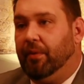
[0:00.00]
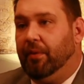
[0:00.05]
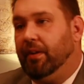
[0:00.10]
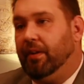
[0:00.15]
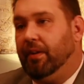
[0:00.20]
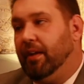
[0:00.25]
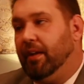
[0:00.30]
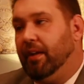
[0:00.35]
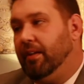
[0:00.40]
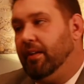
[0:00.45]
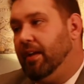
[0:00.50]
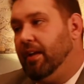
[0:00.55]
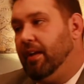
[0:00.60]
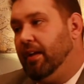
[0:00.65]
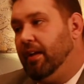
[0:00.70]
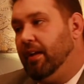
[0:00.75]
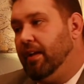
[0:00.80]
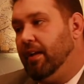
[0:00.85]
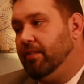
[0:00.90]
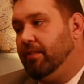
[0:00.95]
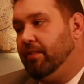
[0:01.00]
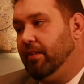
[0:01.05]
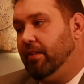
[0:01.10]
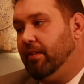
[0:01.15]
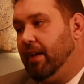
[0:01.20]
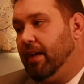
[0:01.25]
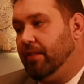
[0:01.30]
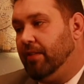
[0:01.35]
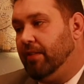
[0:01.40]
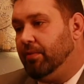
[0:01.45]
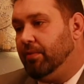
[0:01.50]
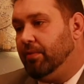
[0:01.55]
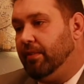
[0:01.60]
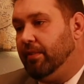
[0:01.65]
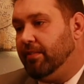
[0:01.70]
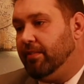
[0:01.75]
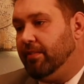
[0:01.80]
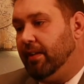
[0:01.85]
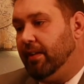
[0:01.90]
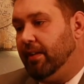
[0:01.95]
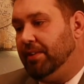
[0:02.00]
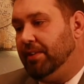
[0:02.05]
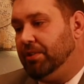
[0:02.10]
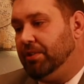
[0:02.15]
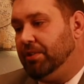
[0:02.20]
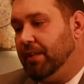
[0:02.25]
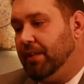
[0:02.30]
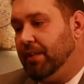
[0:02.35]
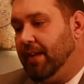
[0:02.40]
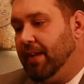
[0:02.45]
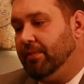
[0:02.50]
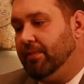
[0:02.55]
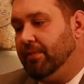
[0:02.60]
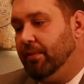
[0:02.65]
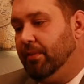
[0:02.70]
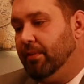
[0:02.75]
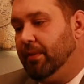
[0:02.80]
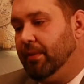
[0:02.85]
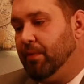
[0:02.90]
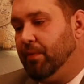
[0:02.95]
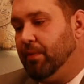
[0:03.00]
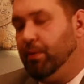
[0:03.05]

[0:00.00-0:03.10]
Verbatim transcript: And, and, and as a as a real estate agent, you have to know what that